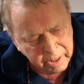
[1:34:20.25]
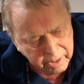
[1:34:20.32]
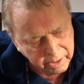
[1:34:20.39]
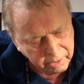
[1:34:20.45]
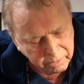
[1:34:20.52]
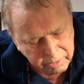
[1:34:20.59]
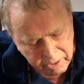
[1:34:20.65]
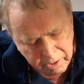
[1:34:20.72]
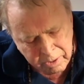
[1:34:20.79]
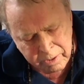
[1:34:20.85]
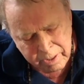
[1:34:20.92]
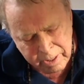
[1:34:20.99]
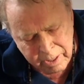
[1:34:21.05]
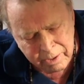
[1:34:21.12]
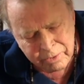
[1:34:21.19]
There, there,
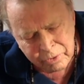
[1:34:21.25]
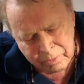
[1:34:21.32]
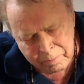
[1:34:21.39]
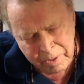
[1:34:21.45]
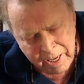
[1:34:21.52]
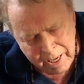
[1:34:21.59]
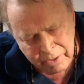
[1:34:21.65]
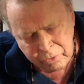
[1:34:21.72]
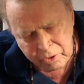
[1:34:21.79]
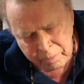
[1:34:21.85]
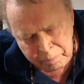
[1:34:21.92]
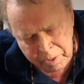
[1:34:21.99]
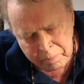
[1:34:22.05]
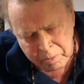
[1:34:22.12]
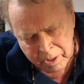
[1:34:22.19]
there are some nasty
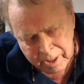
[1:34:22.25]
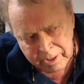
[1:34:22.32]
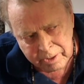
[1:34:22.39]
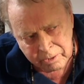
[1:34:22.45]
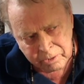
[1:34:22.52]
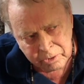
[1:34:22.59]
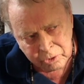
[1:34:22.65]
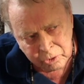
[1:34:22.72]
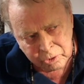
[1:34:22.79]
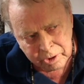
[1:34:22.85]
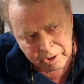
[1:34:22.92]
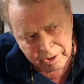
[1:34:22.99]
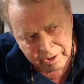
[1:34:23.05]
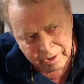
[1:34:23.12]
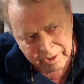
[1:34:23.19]
people out there on the
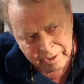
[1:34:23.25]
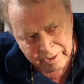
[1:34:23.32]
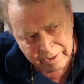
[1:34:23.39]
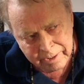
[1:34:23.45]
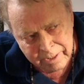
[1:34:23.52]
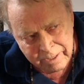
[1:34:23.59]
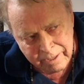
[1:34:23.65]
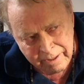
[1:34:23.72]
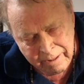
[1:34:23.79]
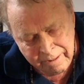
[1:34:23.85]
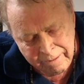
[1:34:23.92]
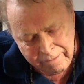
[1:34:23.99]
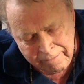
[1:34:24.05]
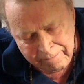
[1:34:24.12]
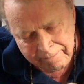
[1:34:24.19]
street. Oh,
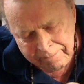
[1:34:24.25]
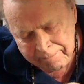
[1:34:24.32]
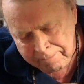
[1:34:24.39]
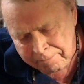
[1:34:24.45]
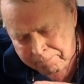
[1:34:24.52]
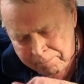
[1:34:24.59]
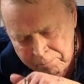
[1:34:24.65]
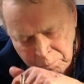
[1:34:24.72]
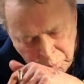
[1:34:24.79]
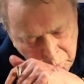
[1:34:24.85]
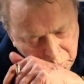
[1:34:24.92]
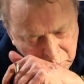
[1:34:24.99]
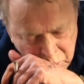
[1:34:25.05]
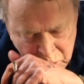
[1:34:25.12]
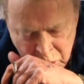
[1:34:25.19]
indeed,
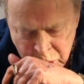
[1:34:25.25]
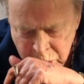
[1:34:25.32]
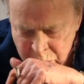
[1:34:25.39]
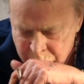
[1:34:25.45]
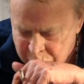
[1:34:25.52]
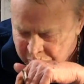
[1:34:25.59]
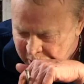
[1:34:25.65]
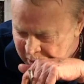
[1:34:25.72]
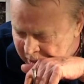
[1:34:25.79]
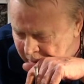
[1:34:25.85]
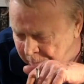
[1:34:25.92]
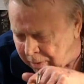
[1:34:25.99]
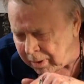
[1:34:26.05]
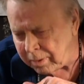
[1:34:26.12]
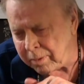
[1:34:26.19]
indeed. But I meant
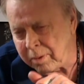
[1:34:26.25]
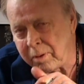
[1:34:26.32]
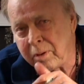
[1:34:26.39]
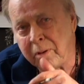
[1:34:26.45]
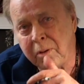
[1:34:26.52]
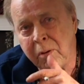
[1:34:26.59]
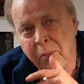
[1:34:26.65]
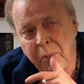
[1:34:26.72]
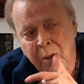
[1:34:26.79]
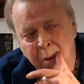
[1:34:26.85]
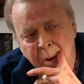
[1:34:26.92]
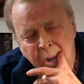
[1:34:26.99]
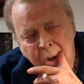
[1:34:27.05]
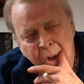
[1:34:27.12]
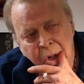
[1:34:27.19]
uh,
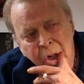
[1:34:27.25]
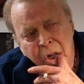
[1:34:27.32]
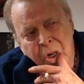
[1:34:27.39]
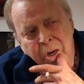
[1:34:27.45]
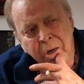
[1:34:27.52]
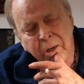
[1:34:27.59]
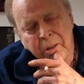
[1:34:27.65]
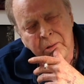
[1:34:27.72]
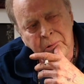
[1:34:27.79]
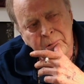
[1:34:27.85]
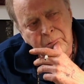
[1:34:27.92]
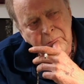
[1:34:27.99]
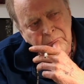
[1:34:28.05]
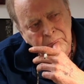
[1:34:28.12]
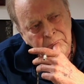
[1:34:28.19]
specific to the
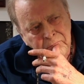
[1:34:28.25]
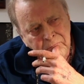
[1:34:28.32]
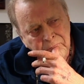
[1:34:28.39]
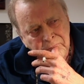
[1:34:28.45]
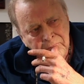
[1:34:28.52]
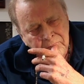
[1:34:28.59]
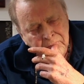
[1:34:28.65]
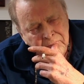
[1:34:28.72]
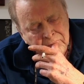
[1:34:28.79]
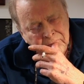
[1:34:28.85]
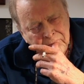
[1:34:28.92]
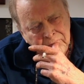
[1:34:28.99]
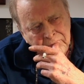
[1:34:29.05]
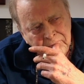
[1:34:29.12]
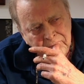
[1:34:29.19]
Fells Point
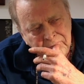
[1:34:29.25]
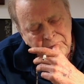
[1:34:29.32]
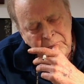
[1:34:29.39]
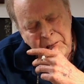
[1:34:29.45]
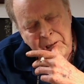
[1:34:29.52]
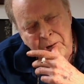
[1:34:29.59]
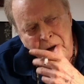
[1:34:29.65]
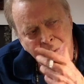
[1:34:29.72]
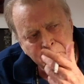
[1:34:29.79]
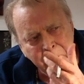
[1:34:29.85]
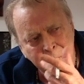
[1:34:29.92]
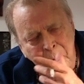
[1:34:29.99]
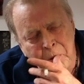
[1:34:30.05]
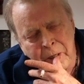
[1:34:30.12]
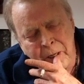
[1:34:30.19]
field. I mm, mean, the only
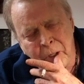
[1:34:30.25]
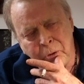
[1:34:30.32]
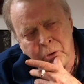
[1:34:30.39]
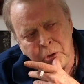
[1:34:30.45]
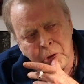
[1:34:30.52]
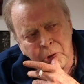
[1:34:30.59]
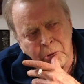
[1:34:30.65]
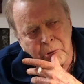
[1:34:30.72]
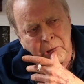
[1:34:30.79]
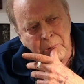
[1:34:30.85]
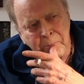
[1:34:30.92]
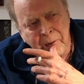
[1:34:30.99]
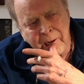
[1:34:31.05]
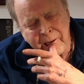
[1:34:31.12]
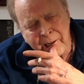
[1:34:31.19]
people who killed children
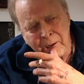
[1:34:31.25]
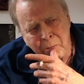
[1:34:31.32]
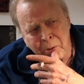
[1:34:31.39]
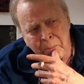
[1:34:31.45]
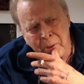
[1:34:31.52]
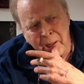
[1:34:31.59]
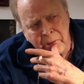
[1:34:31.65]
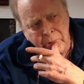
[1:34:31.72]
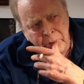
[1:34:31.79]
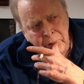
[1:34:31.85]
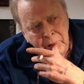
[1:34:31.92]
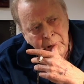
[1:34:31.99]
in my day were mothers.